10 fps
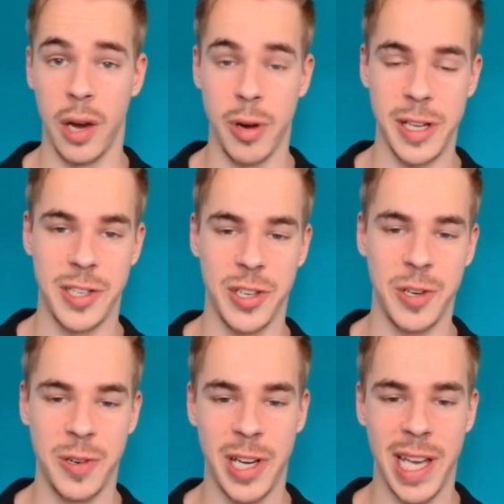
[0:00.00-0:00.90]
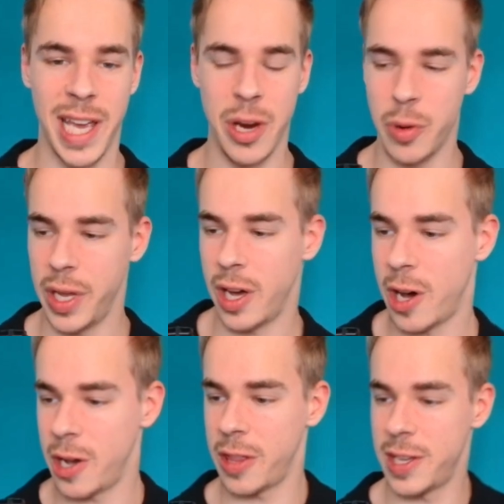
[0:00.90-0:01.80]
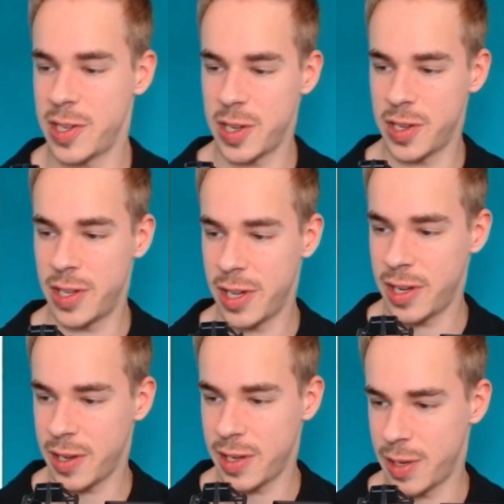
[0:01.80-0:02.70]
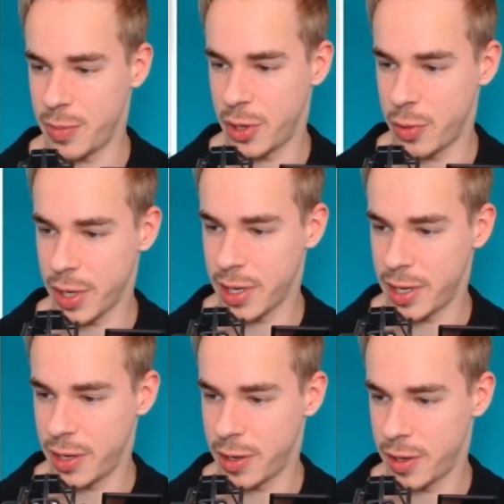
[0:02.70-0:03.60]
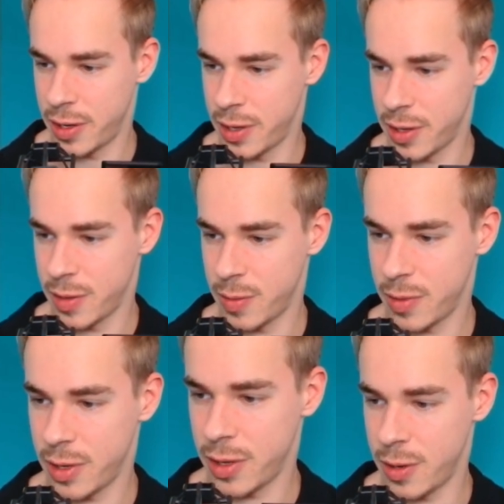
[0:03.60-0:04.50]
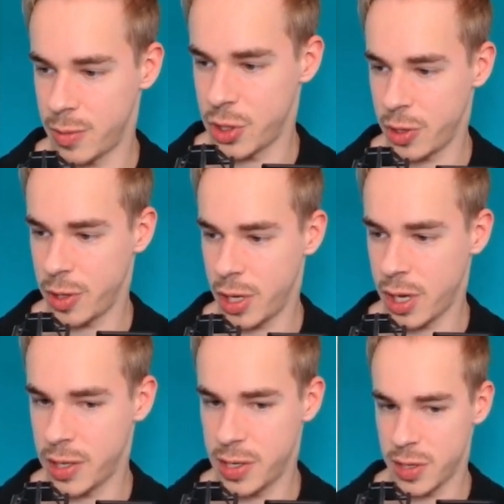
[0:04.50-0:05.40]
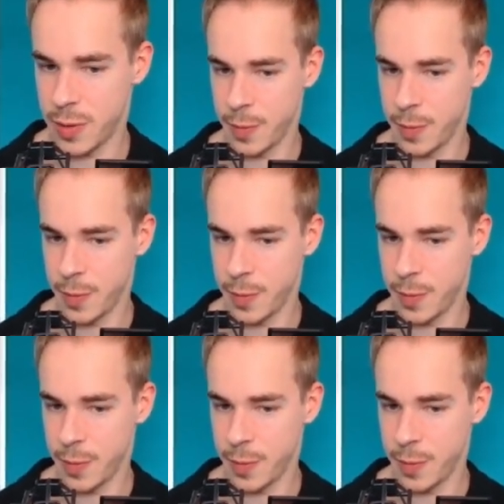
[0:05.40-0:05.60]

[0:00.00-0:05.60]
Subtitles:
All right, so here we are. This is the, let me quickly show you guys.